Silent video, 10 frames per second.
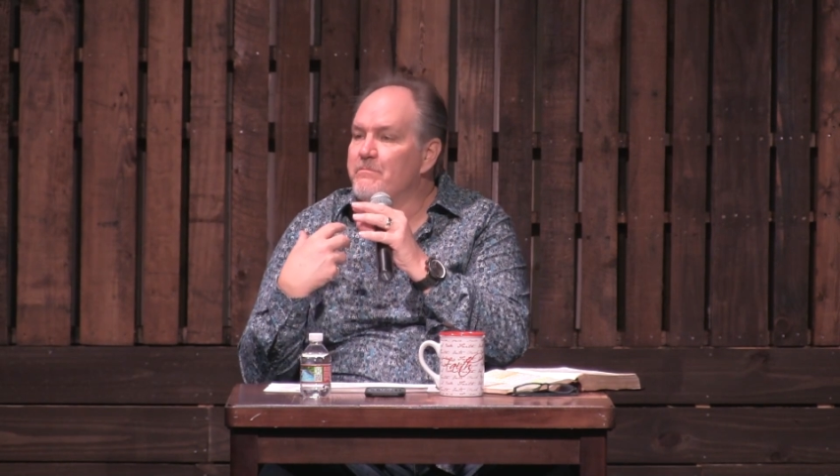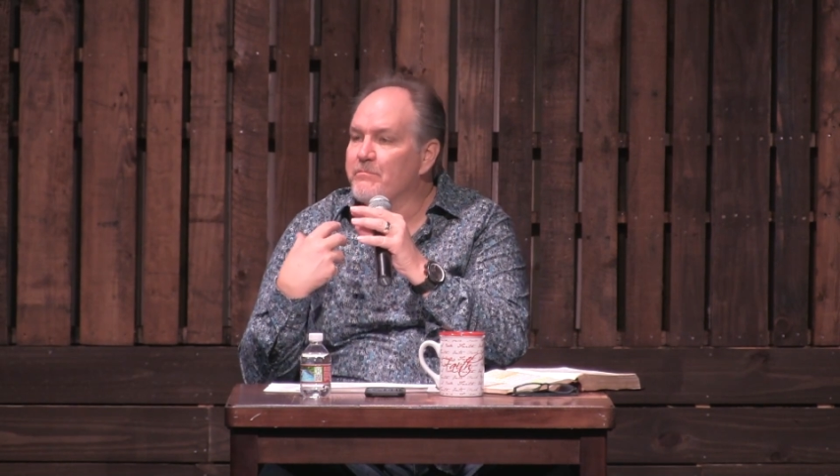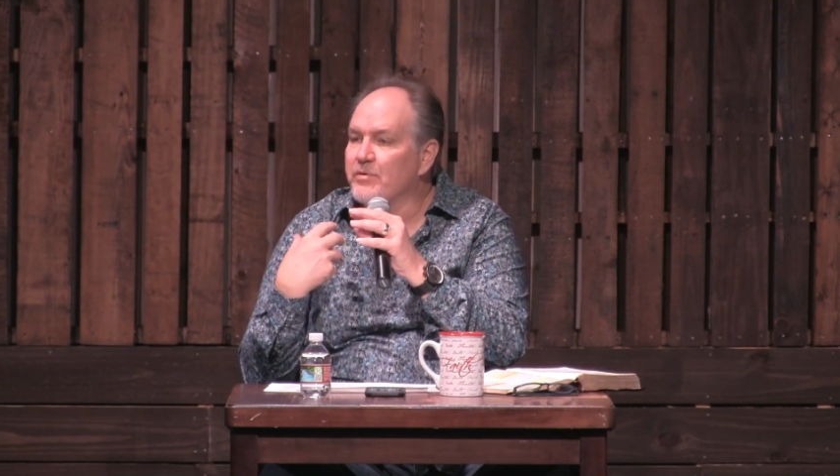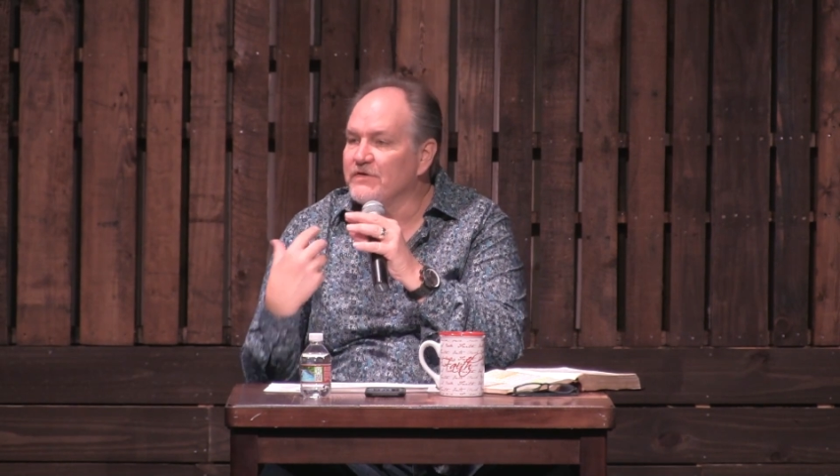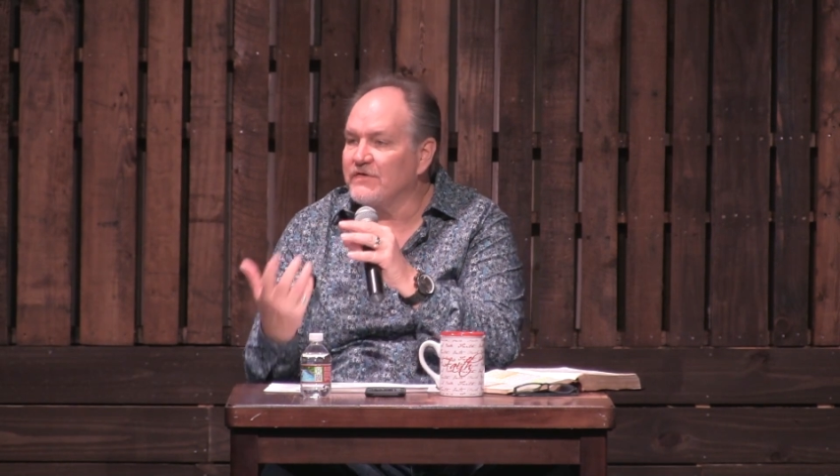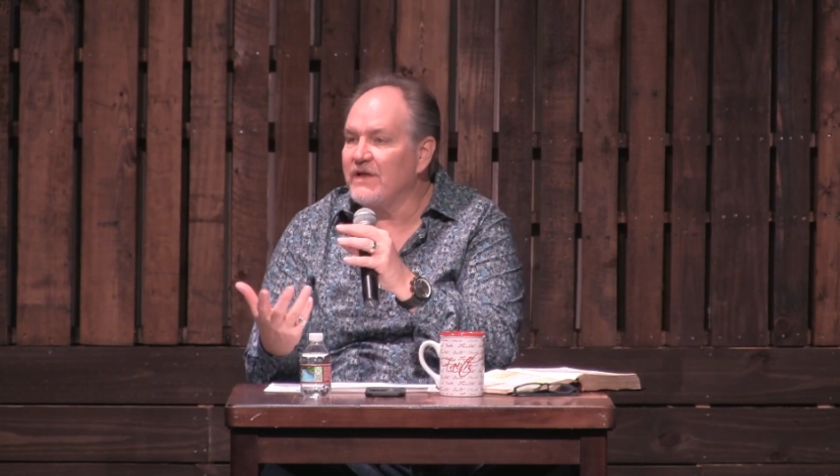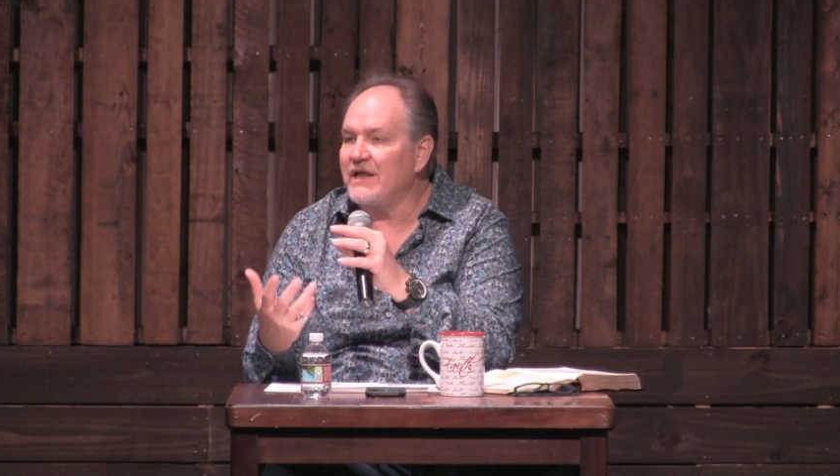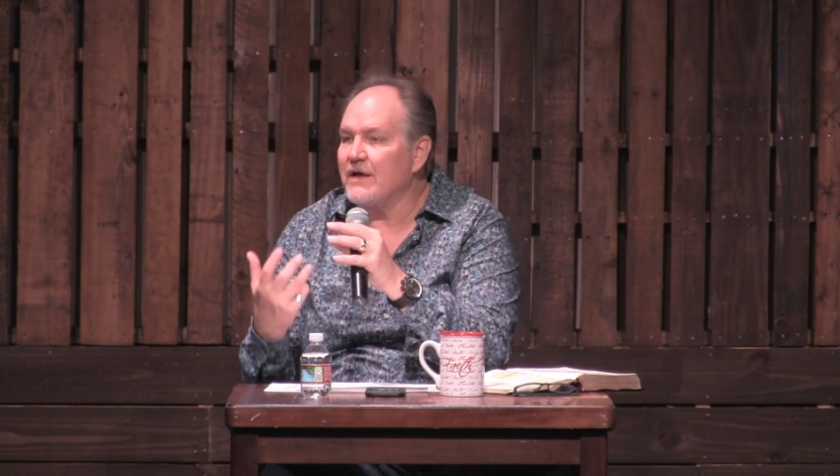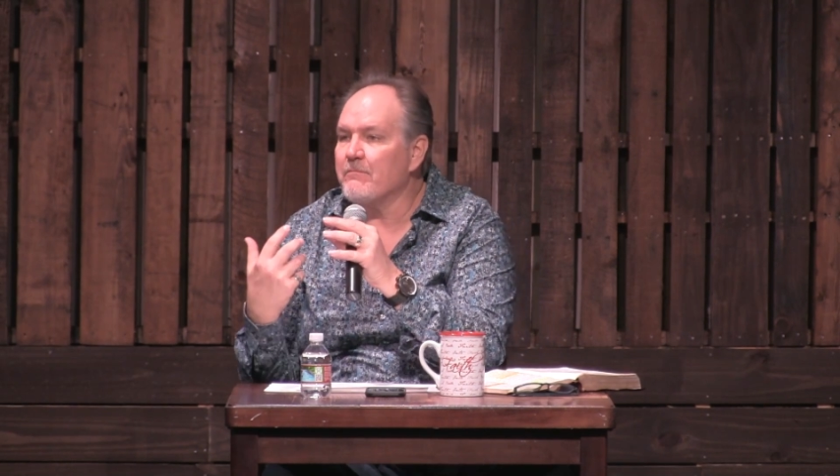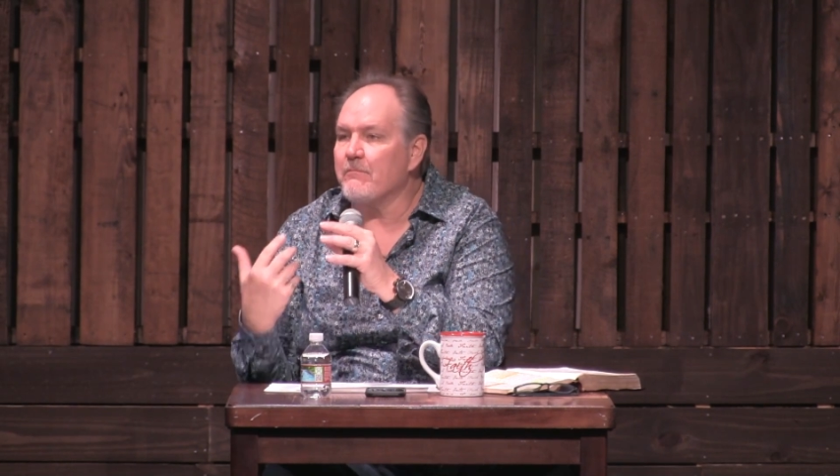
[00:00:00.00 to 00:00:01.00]

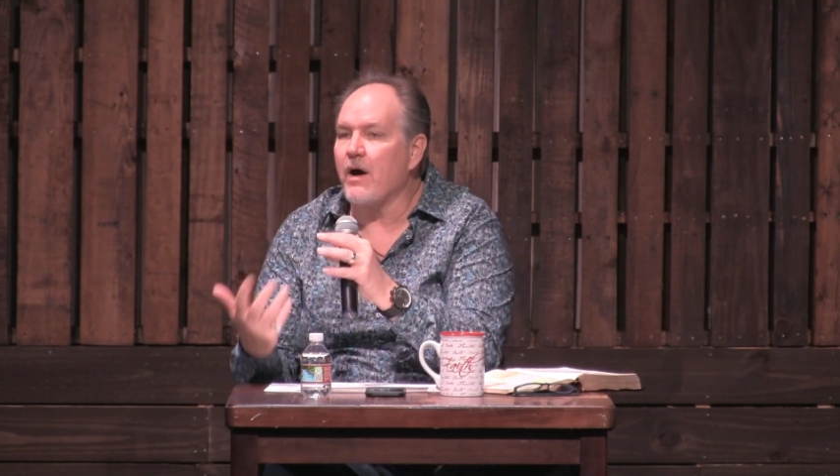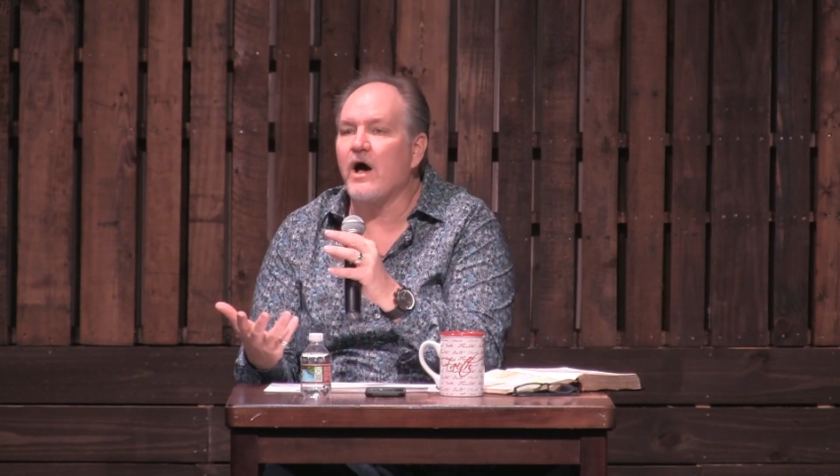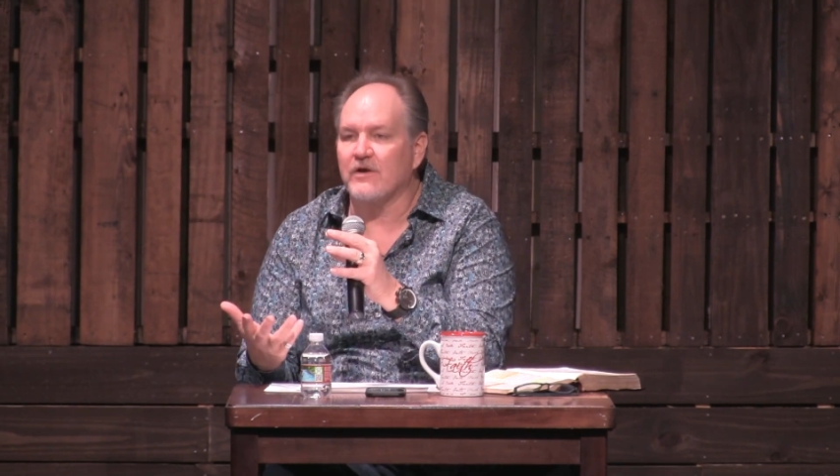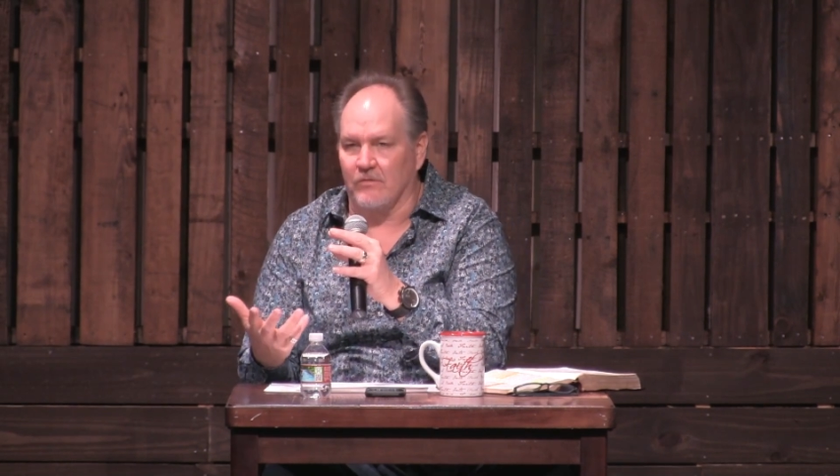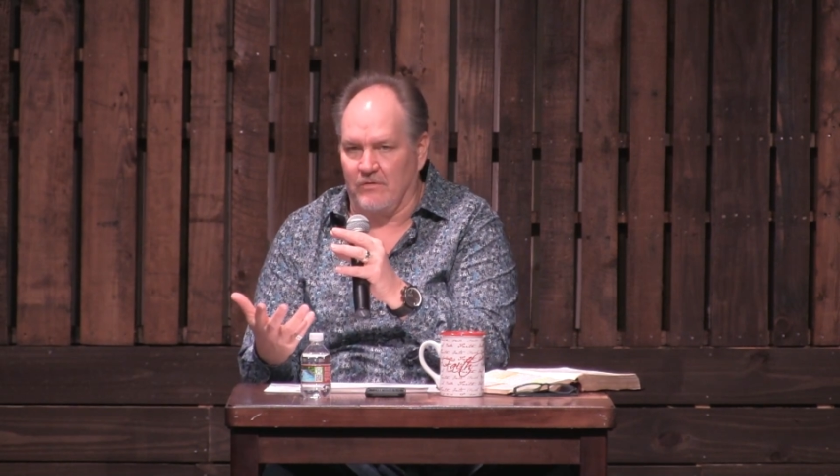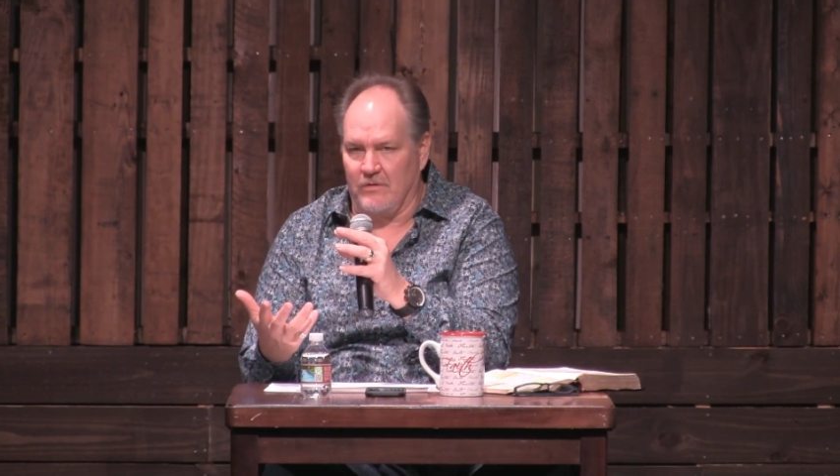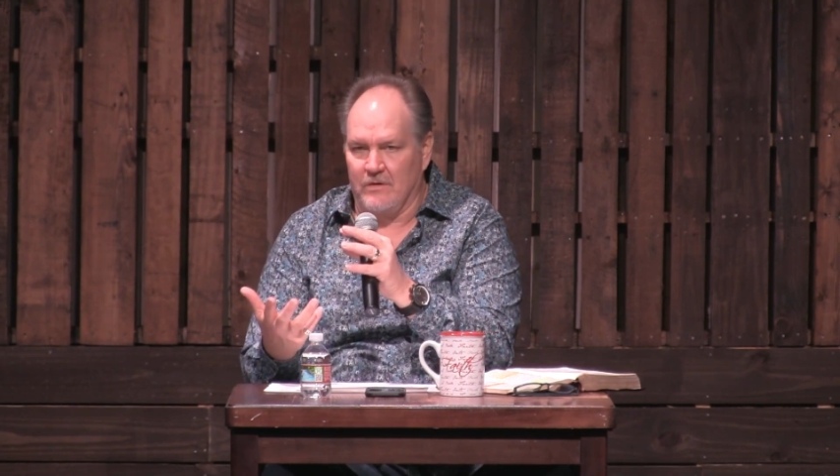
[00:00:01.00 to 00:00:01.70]
presenting a model.